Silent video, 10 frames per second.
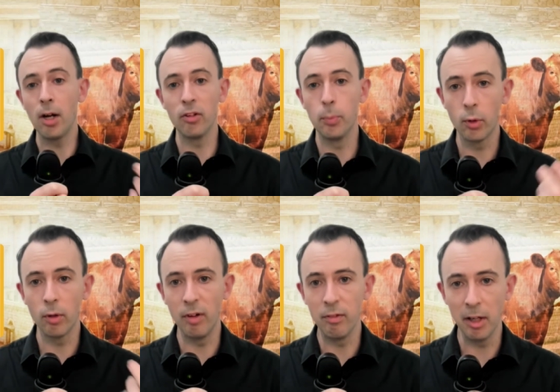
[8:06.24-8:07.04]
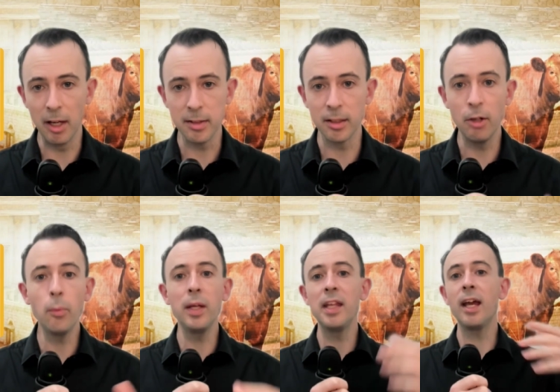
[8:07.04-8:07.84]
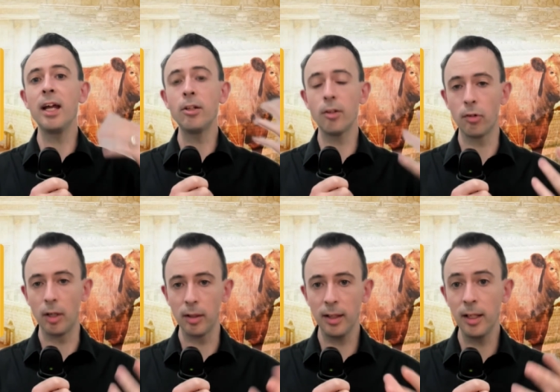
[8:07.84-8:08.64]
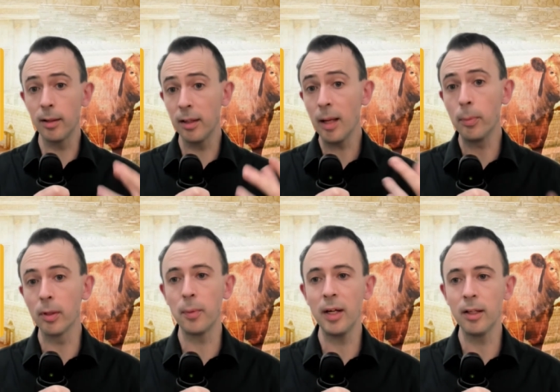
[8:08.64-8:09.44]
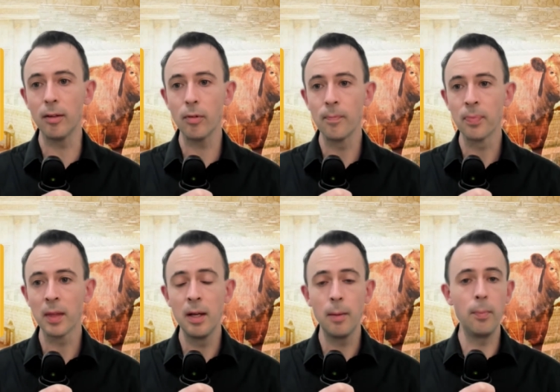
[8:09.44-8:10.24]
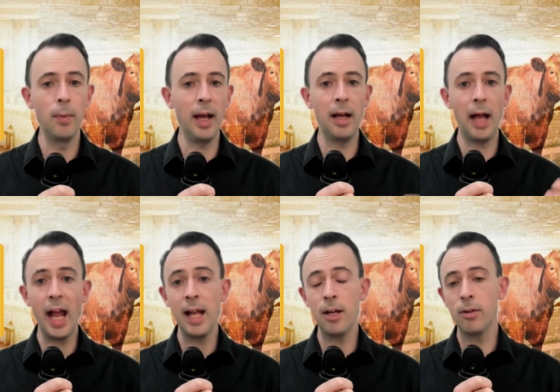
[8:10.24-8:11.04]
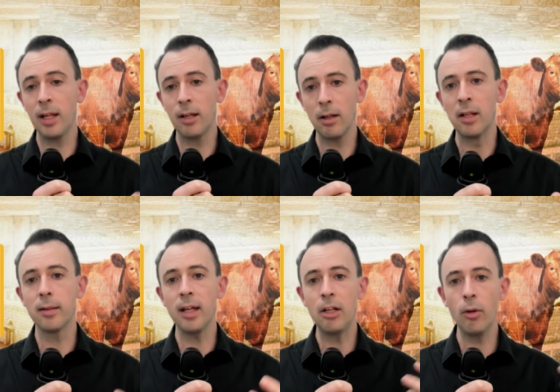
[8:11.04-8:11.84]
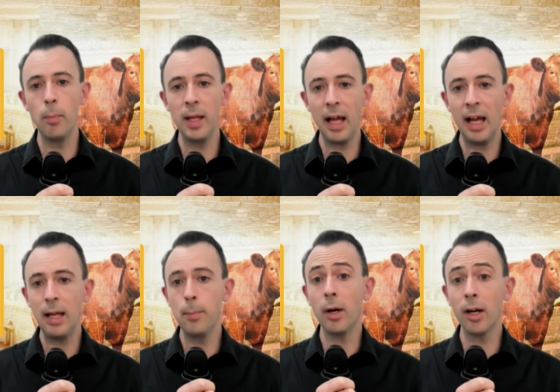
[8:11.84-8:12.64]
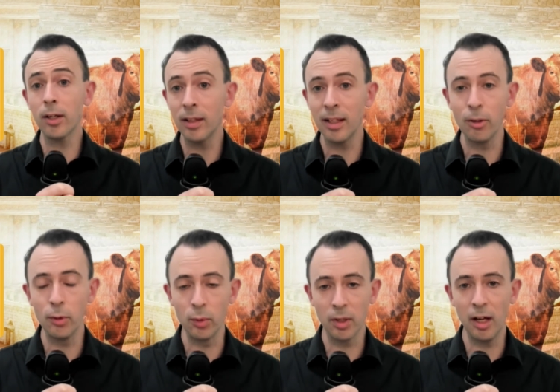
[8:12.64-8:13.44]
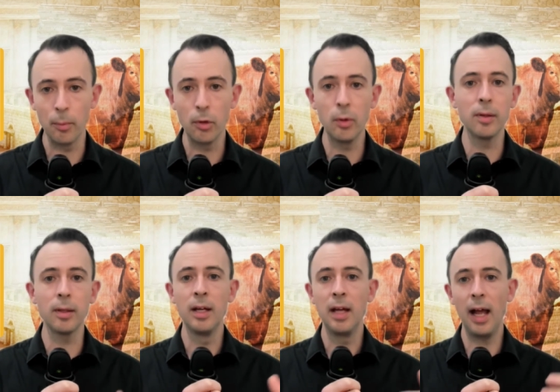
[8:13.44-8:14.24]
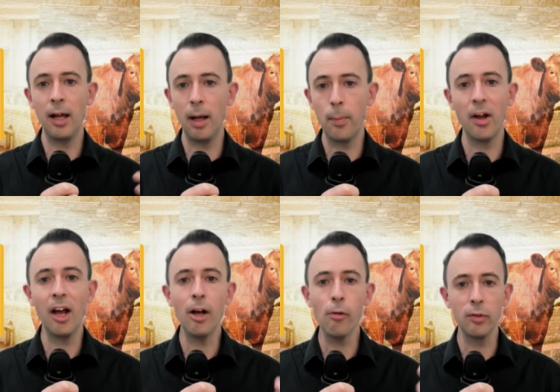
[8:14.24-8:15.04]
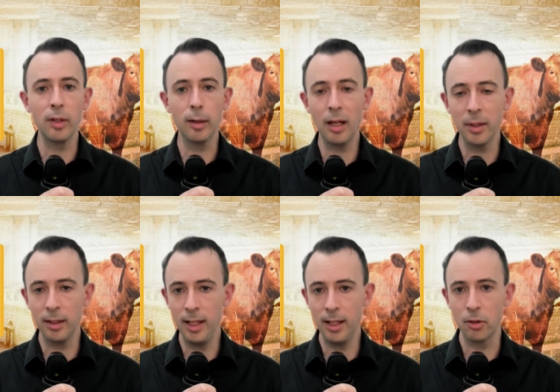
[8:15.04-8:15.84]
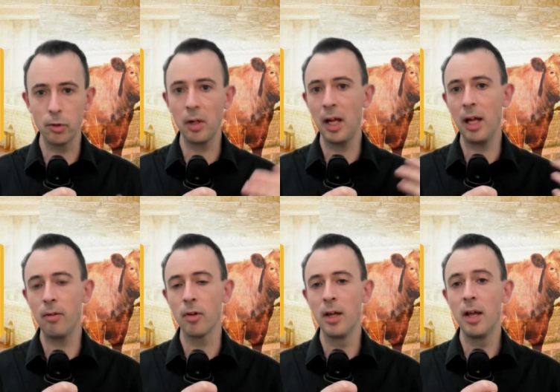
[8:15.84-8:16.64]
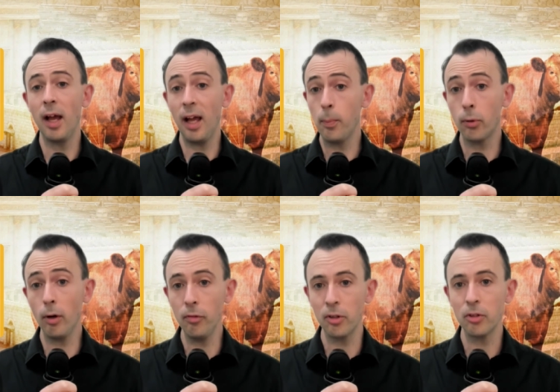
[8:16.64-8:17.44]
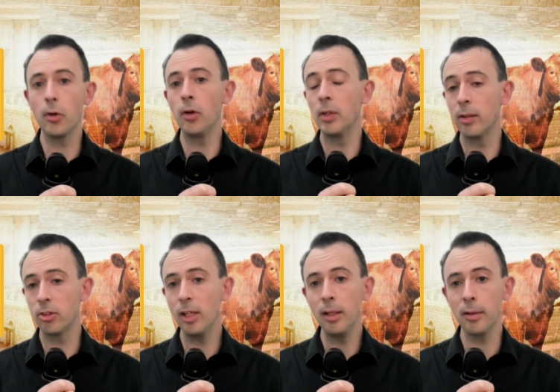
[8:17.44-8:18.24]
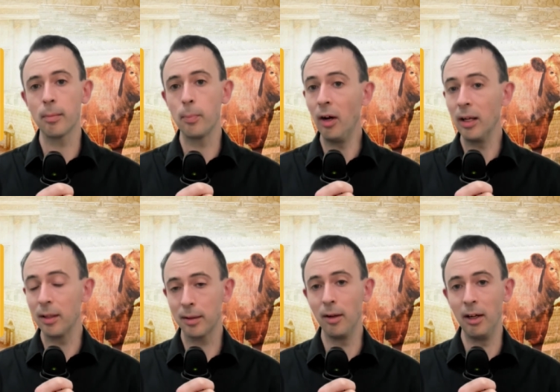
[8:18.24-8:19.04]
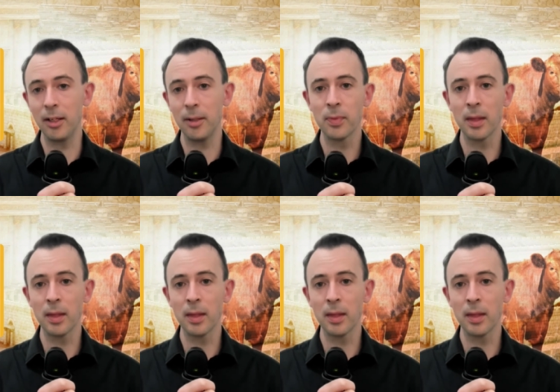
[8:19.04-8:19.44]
of the book of Revelation. It will be the Antichrist. That is their perspective. Uh, and that instead there'll be a Mahdi who will come, who is a, a powerful Islamic leader who will have a prophet known as Jesus by his side,